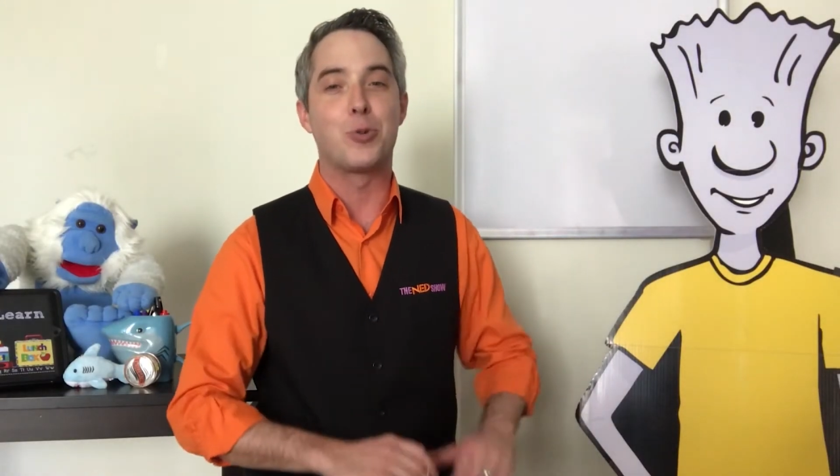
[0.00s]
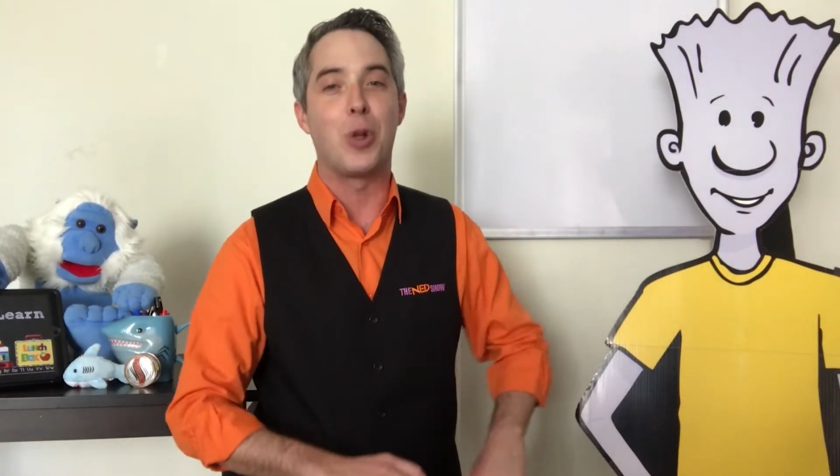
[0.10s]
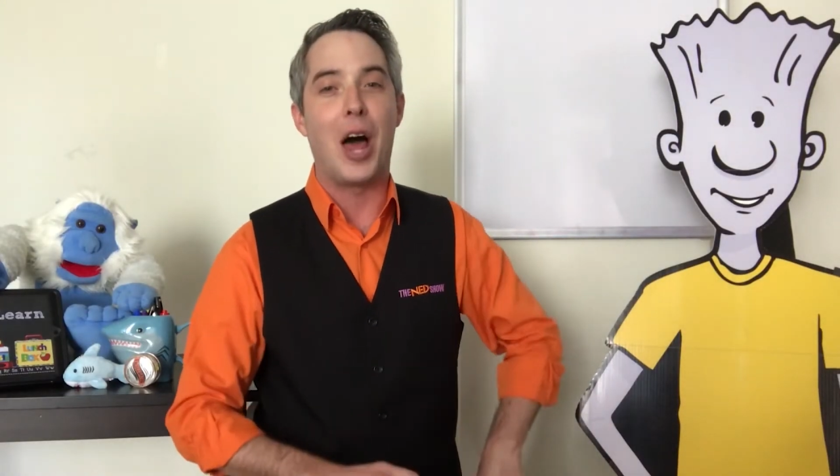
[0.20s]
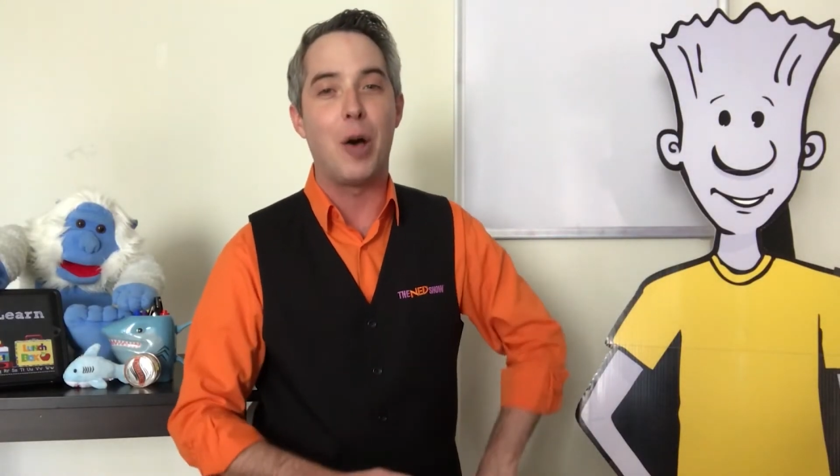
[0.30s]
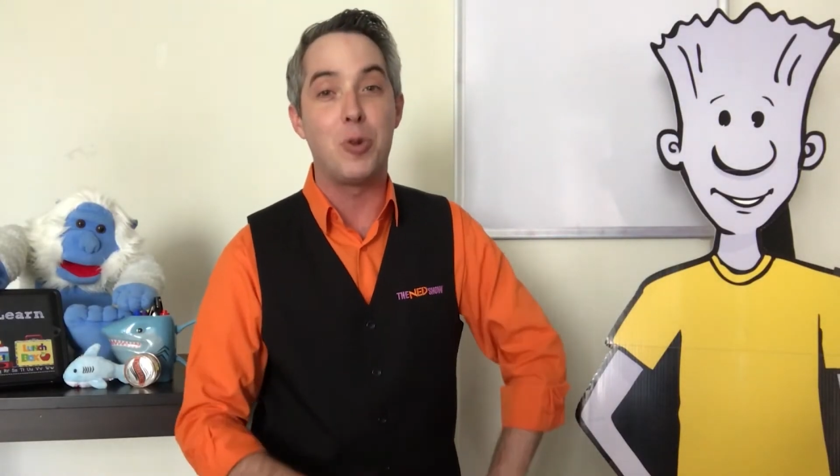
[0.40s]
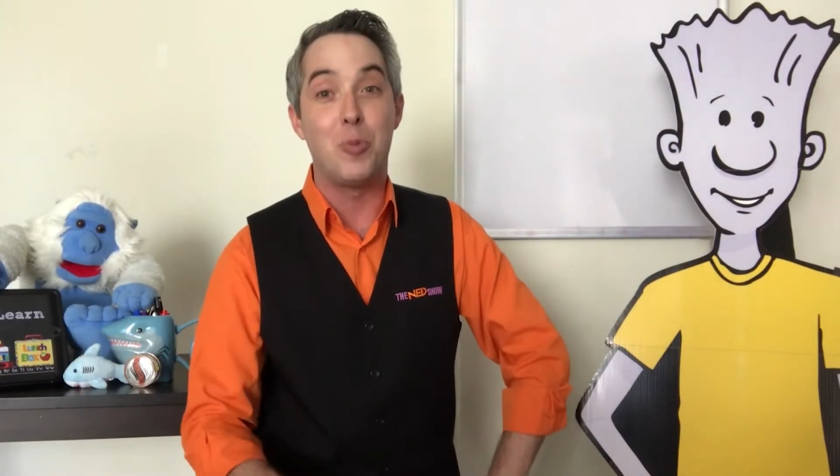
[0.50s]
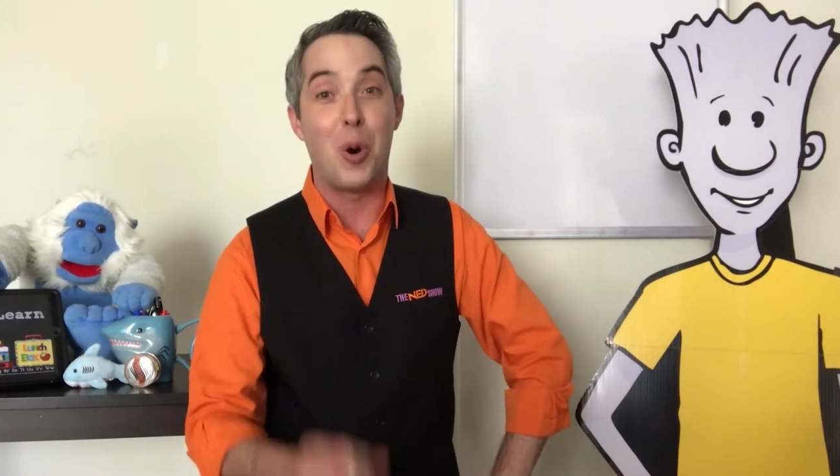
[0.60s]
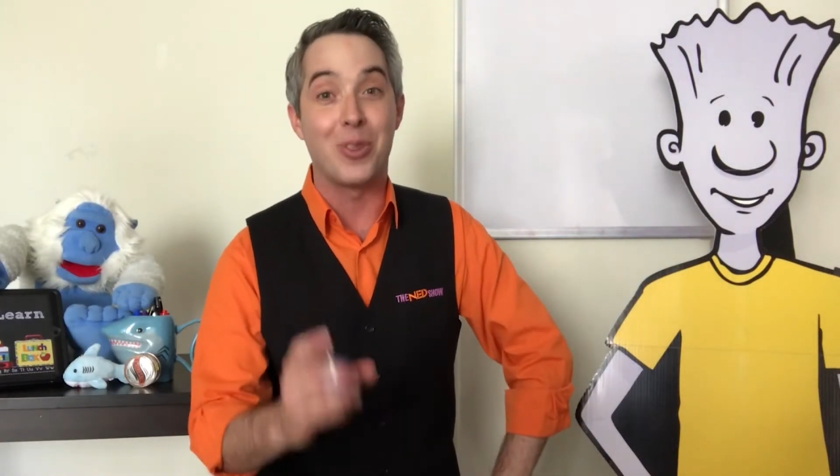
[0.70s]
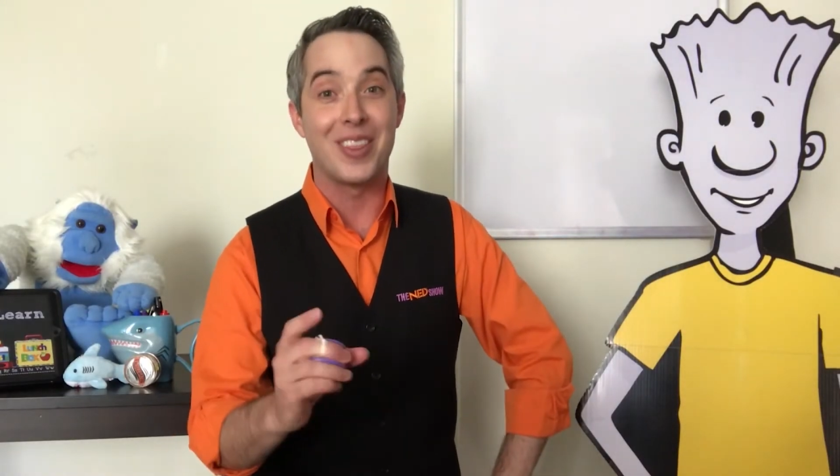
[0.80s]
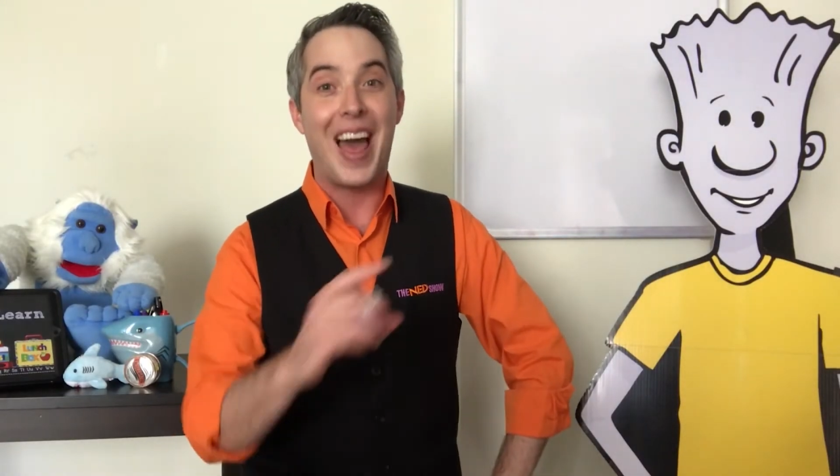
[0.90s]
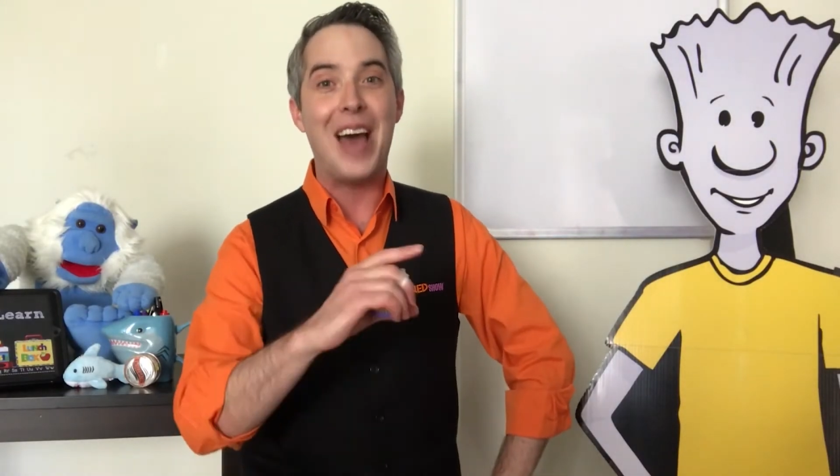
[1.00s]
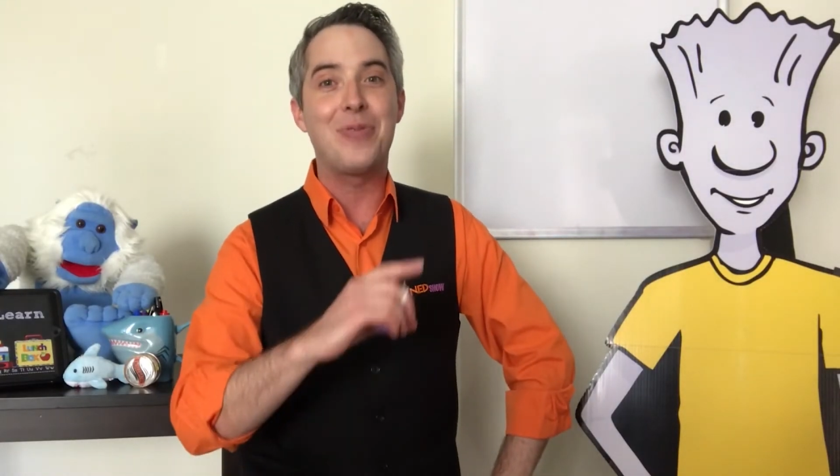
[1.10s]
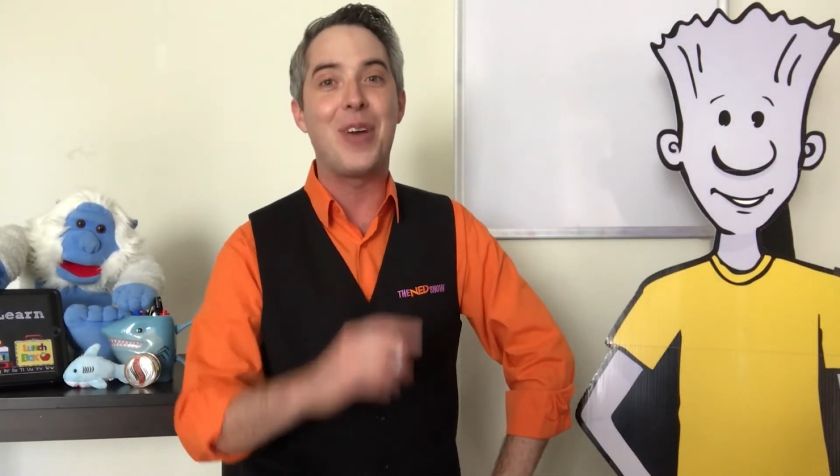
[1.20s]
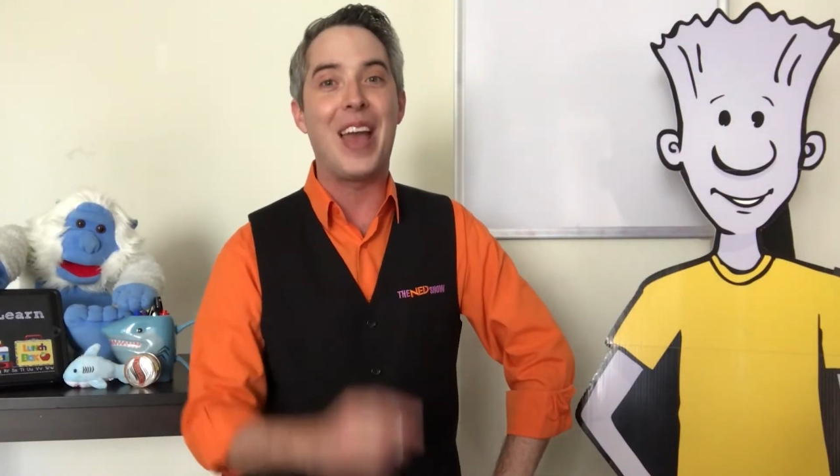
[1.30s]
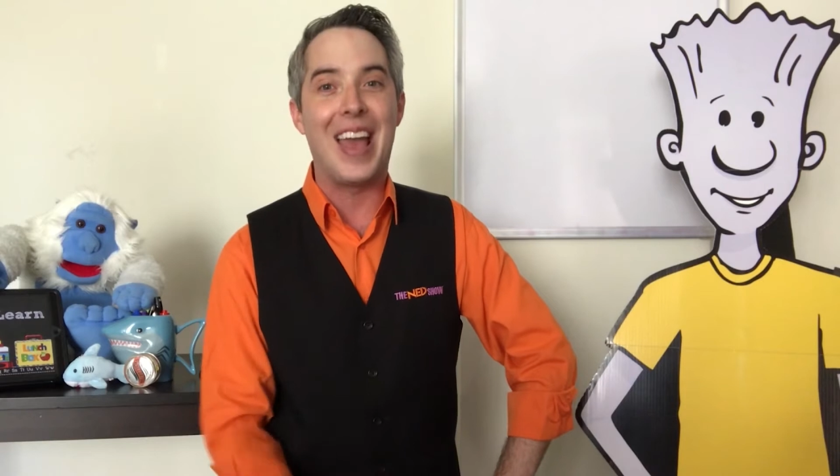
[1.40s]
will help you both laugh
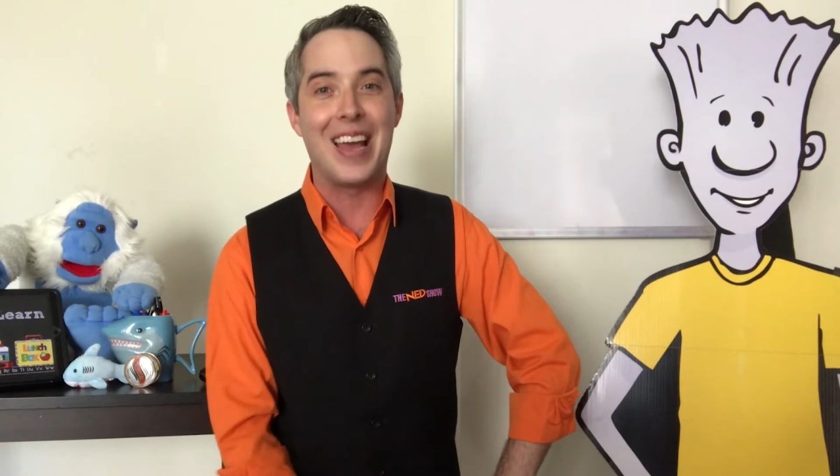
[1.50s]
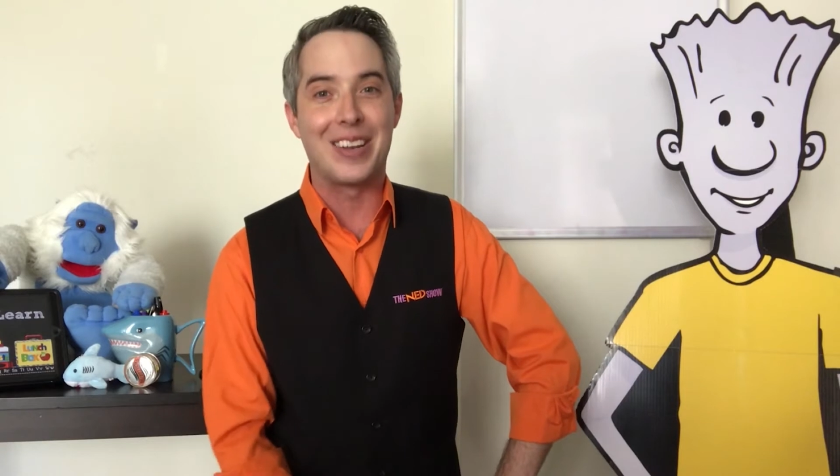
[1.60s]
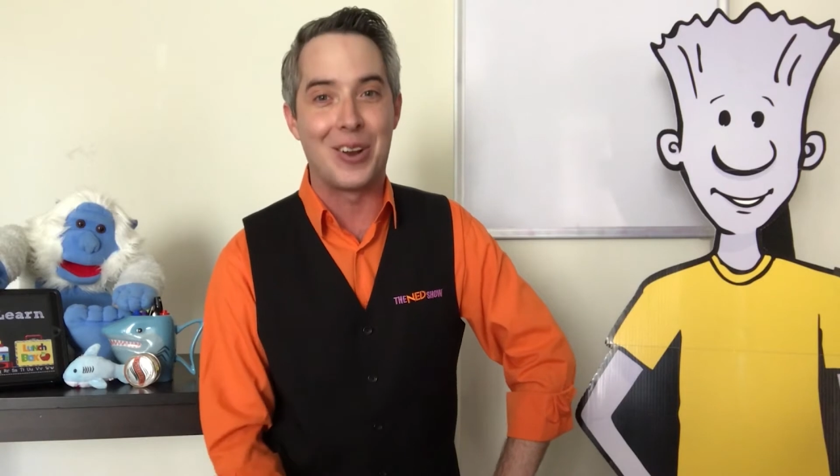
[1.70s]
and